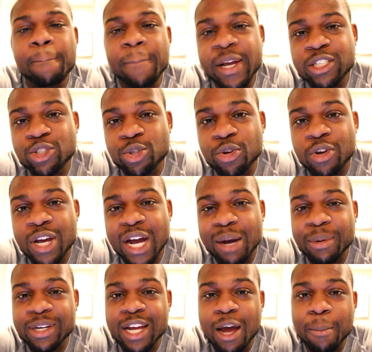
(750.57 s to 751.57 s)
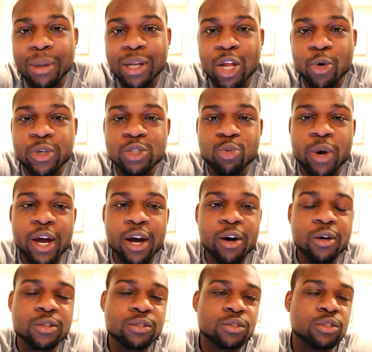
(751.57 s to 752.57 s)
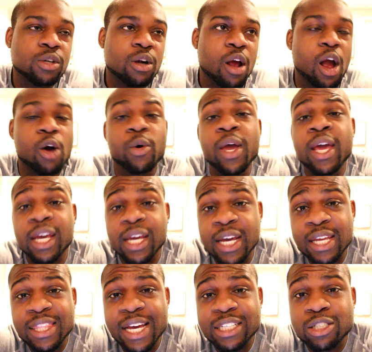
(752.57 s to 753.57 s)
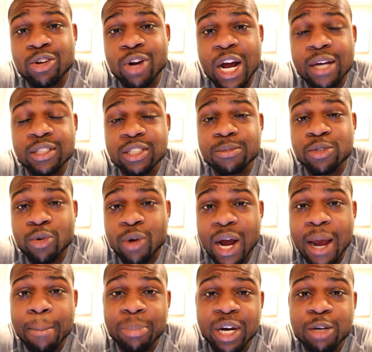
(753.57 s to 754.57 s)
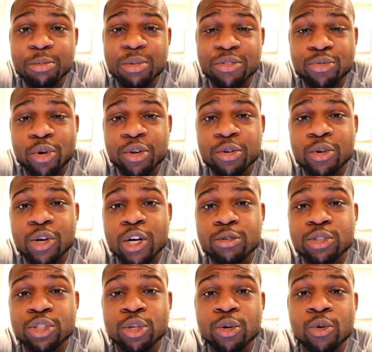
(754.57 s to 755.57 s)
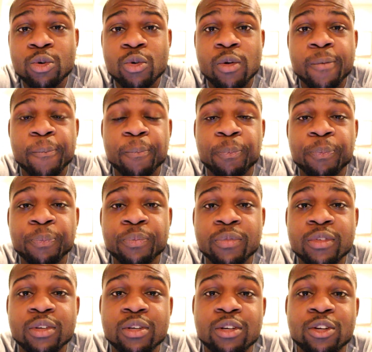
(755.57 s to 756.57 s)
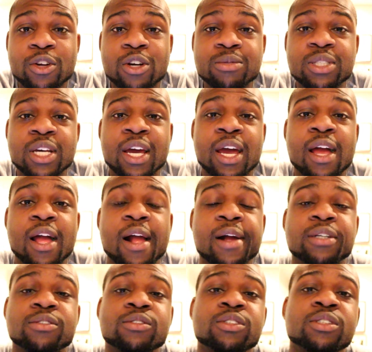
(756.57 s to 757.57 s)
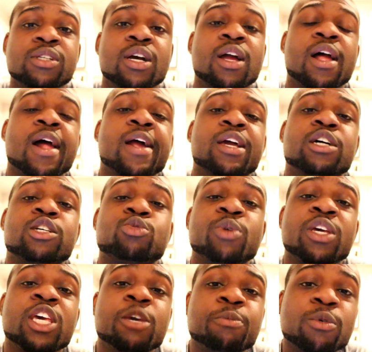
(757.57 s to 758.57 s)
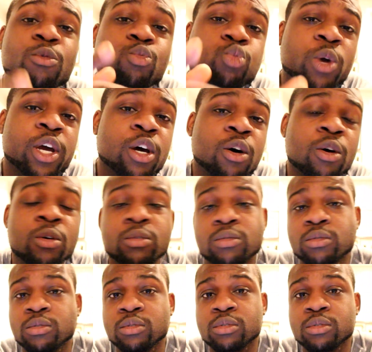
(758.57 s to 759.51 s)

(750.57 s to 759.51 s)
Make sure you comment down below as well. Oh, and hit that subscribe button before you go too. You know what I'm saying? Because we keep it real.